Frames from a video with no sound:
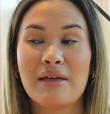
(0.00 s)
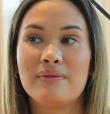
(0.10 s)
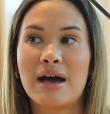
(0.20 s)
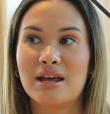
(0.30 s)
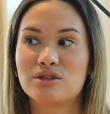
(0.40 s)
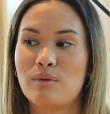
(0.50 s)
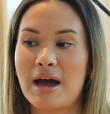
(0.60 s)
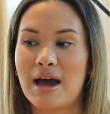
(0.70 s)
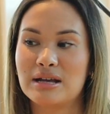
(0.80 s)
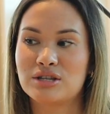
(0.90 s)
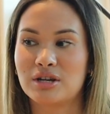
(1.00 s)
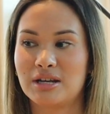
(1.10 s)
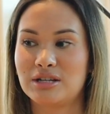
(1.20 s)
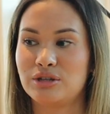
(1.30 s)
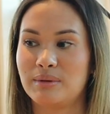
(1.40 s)
and that is why I
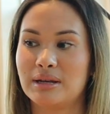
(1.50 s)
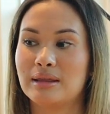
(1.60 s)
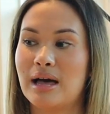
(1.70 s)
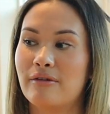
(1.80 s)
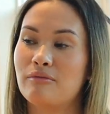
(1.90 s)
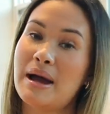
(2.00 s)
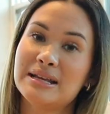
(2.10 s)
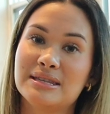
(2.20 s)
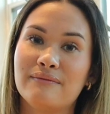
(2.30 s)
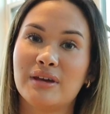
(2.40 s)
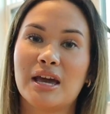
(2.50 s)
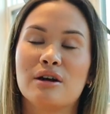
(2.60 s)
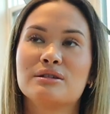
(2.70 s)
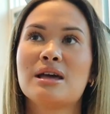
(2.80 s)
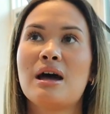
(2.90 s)
started doing a lot of mindset
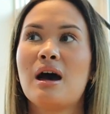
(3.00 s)
videos,